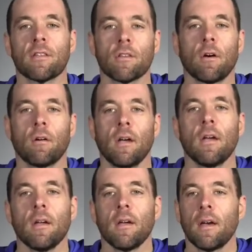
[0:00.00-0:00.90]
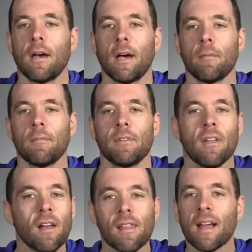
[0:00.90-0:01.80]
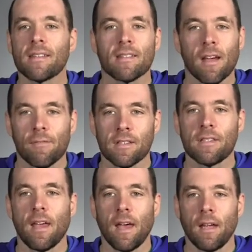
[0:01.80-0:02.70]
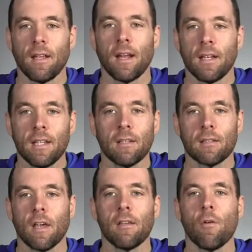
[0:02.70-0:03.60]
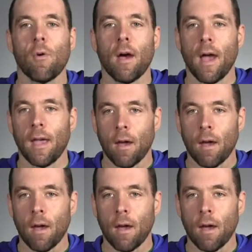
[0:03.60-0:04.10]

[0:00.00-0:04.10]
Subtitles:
So none of that stuff is dead, and I need to tell you why.